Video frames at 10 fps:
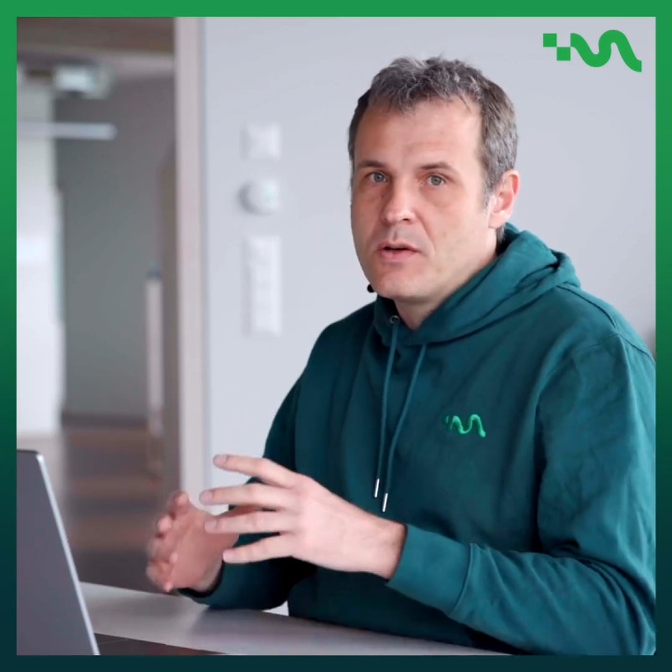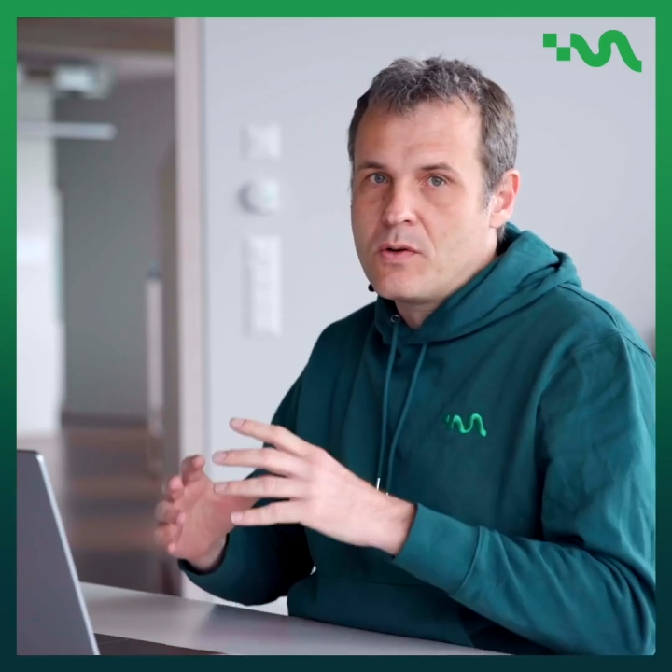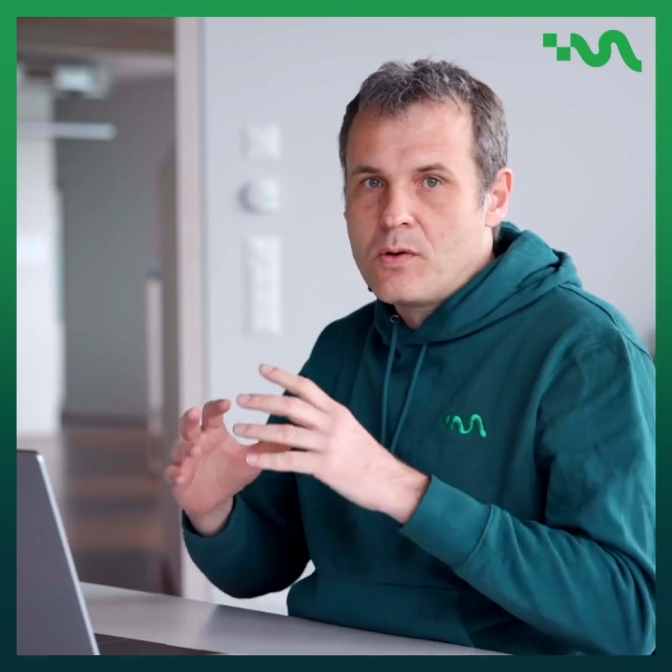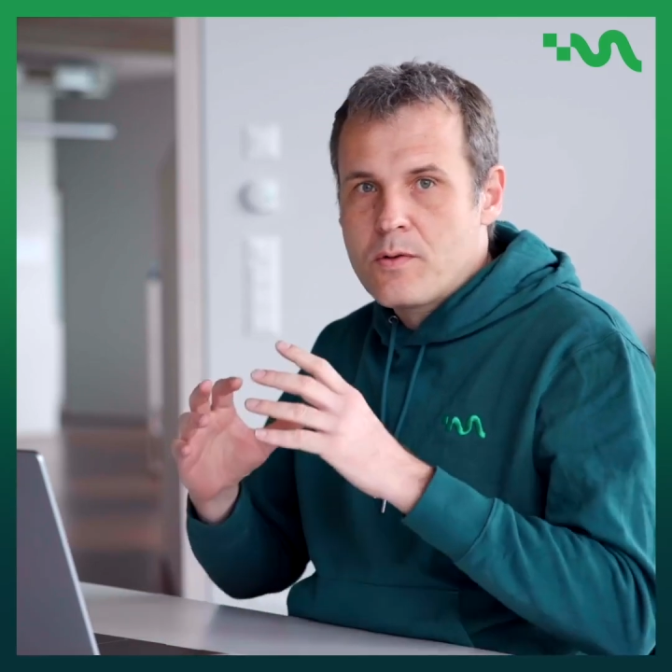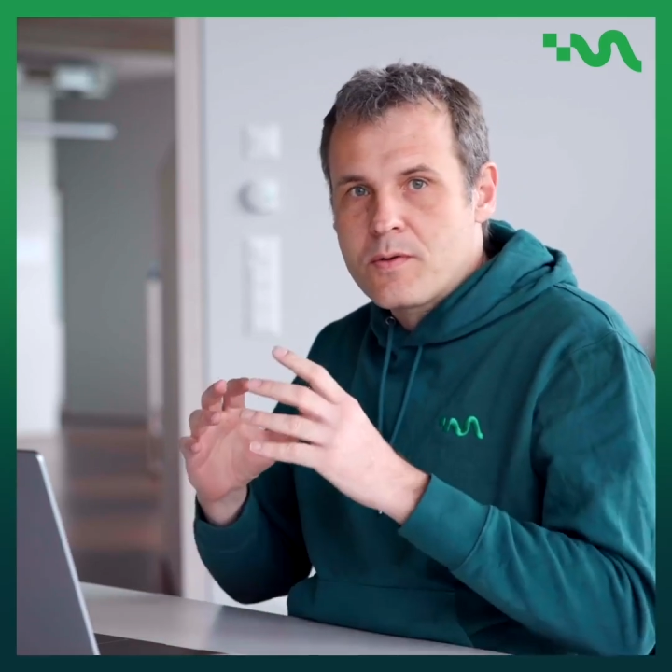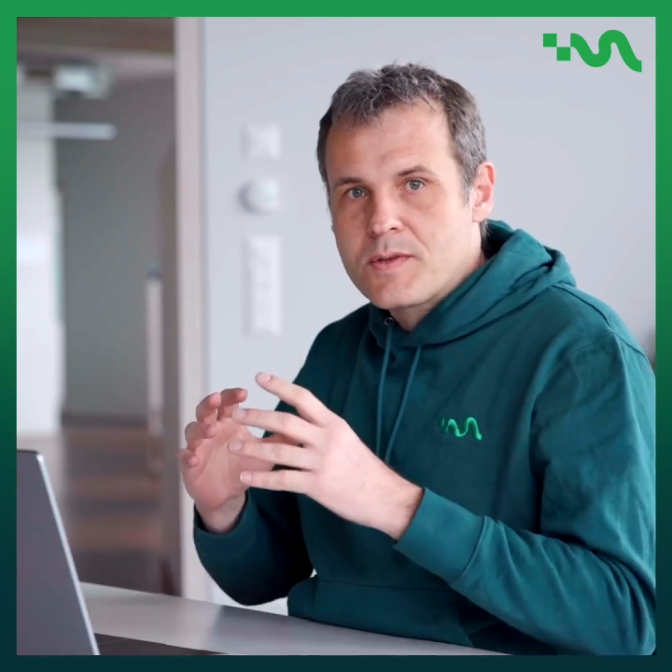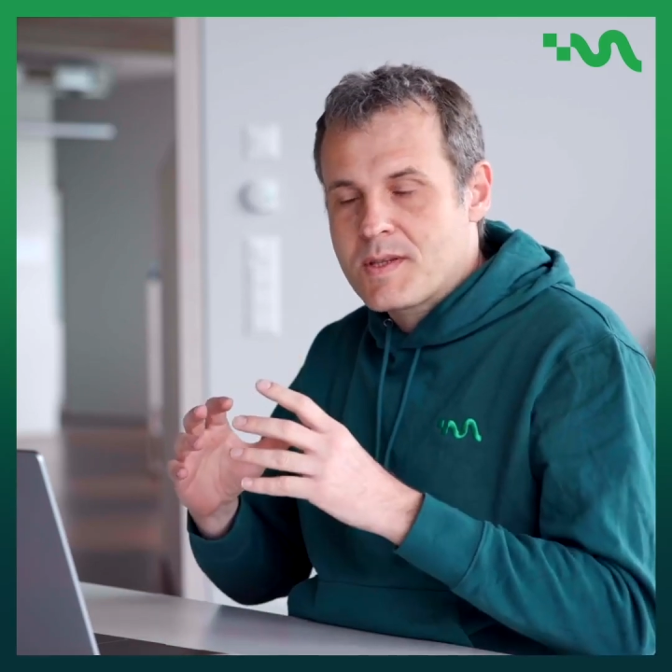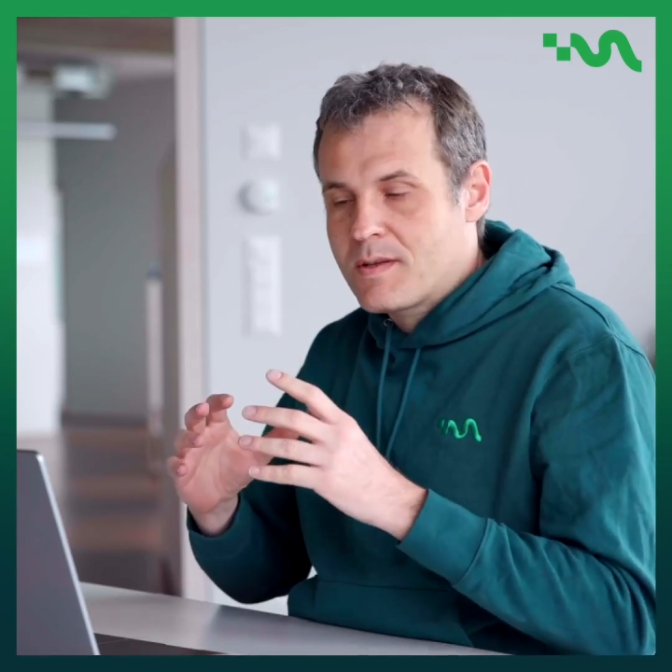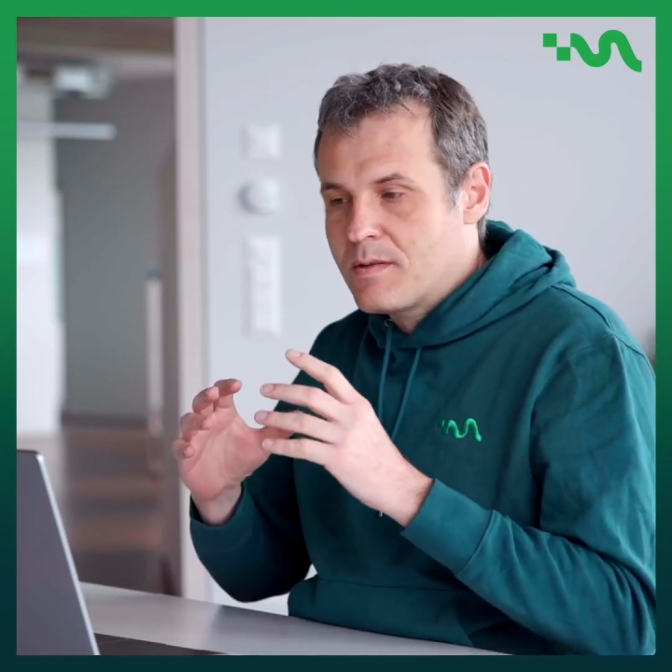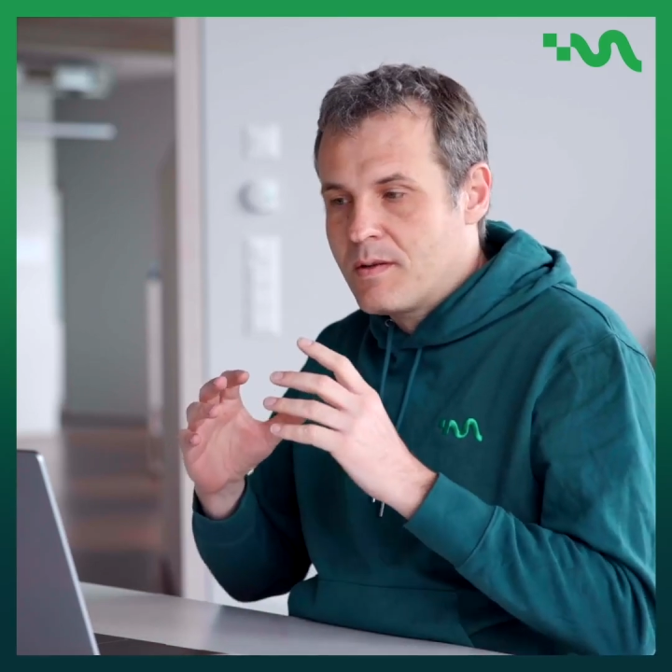All
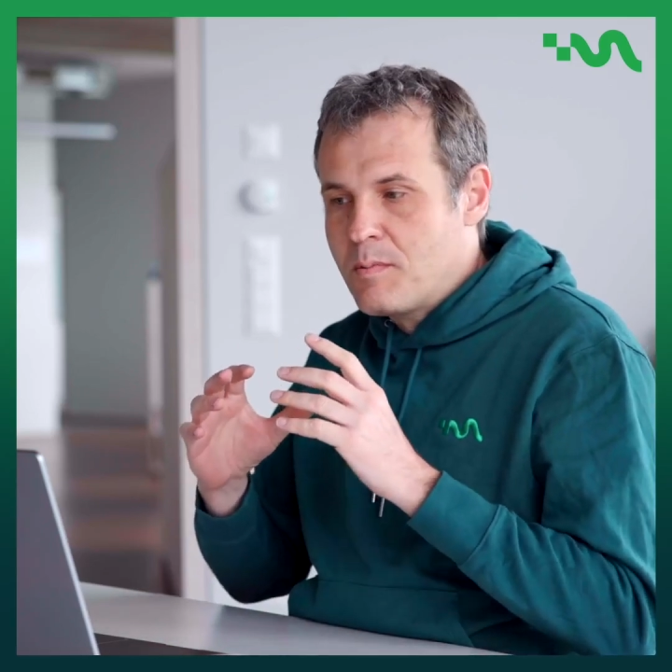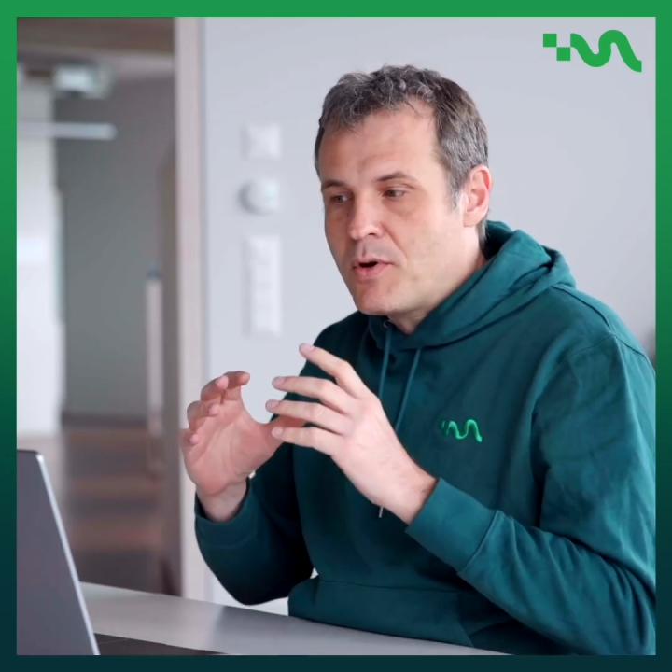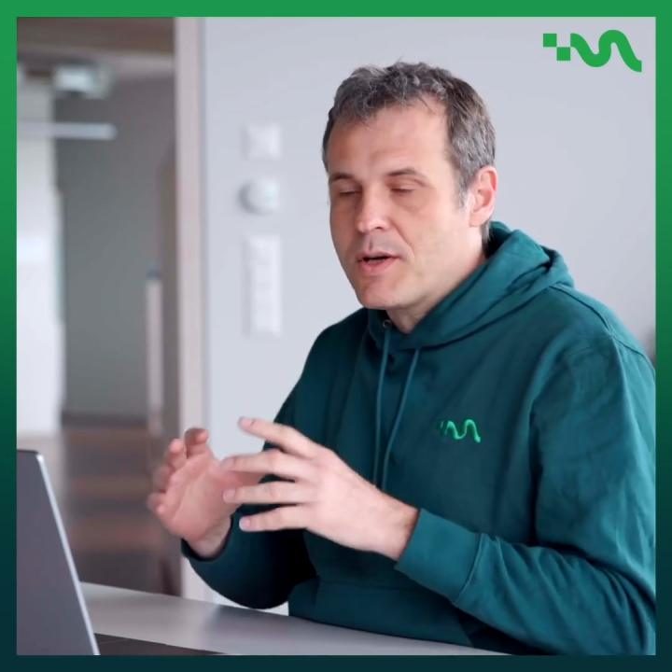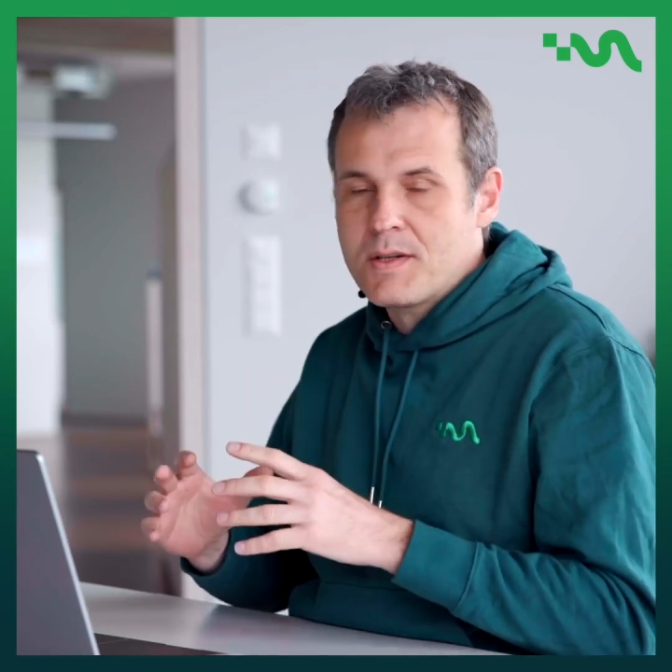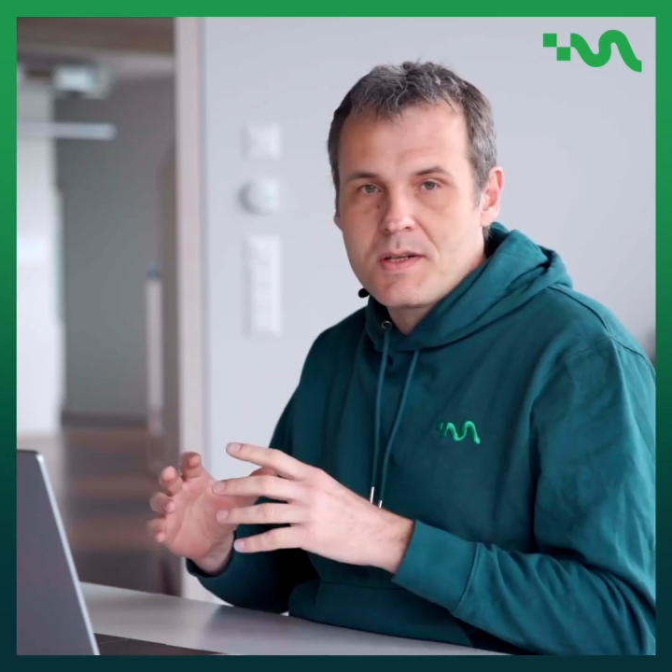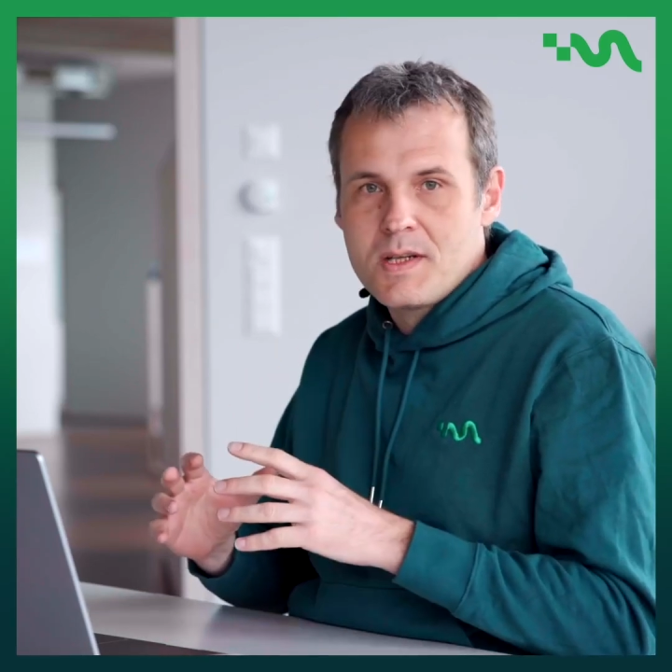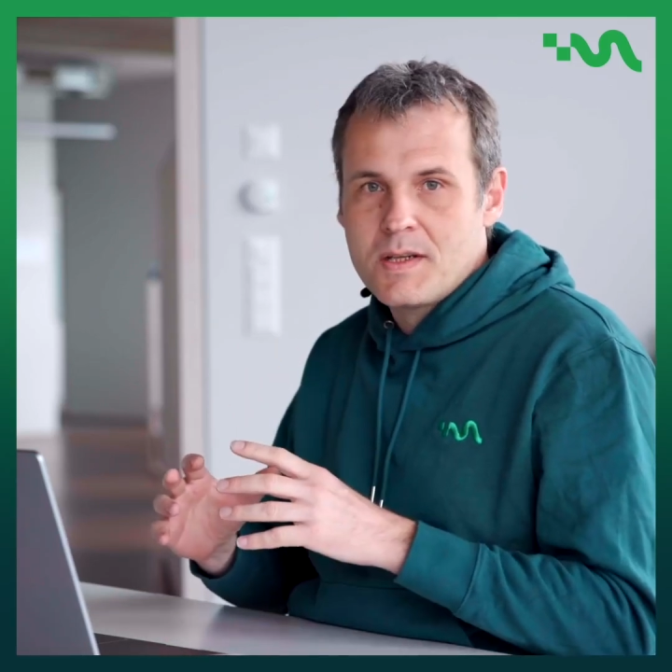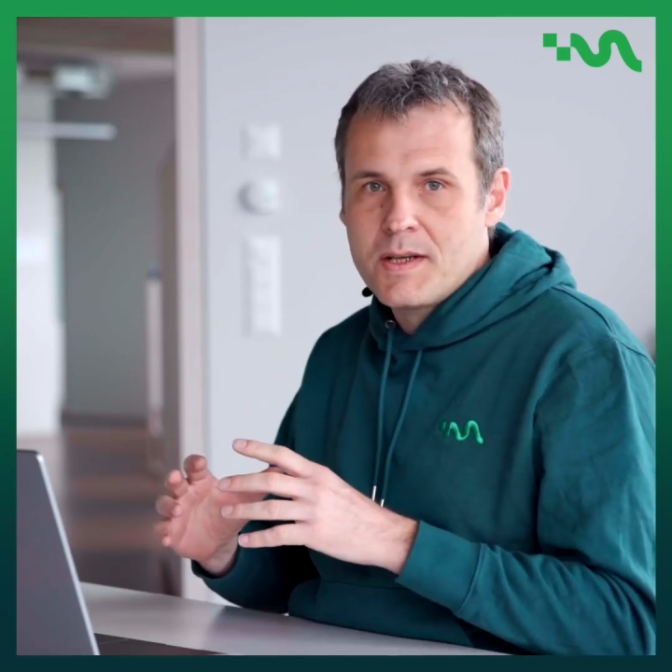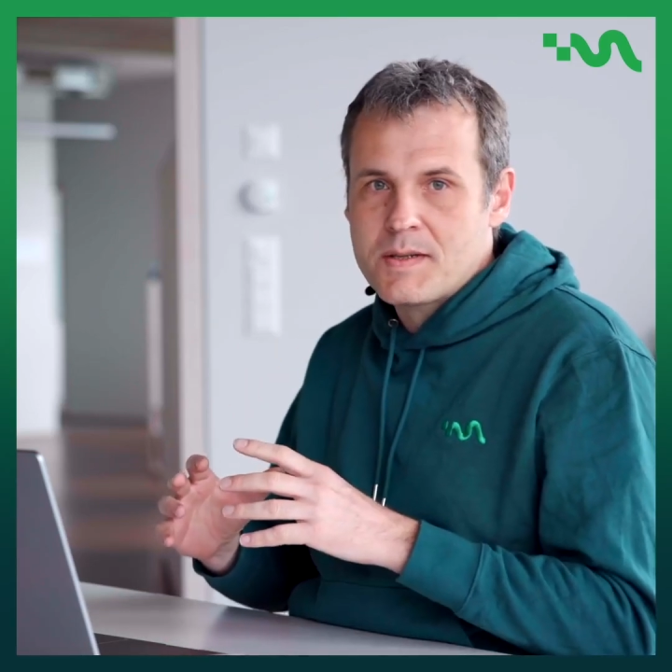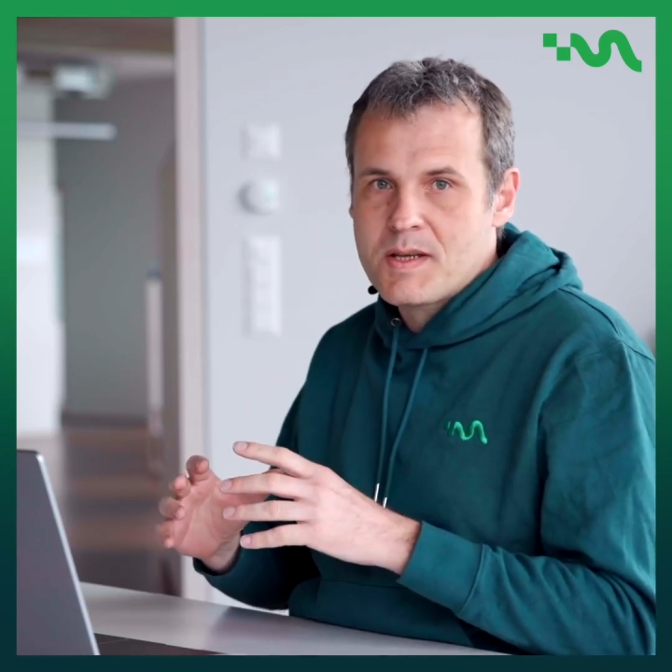those important
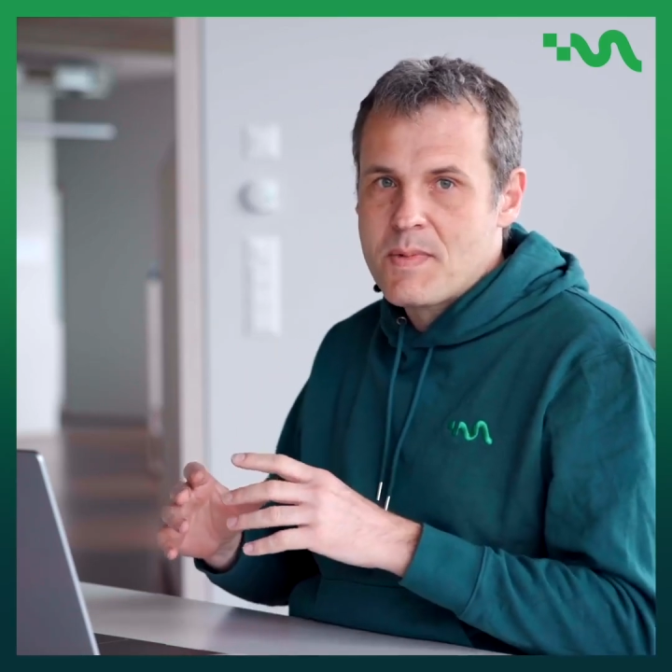details are